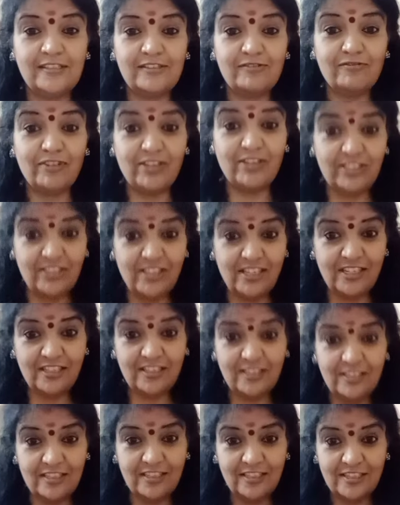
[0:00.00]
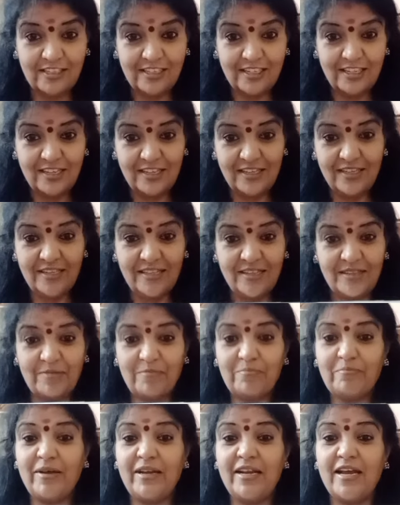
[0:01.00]
What is this?
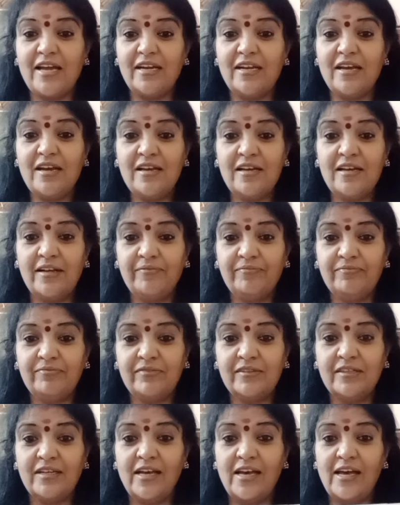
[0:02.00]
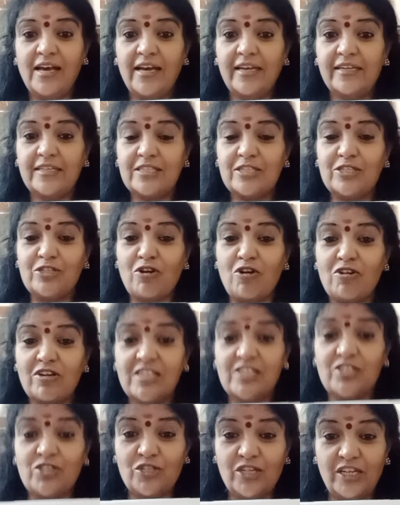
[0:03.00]
Banana. It is not a
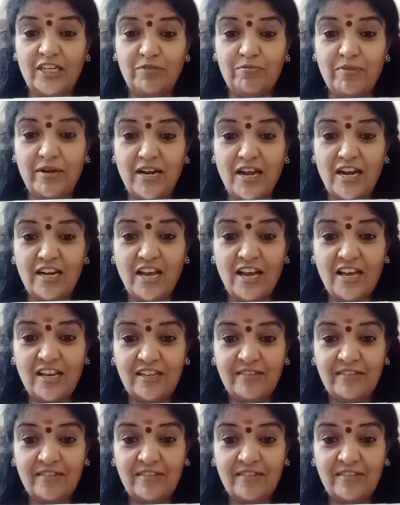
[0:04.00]
straight banana.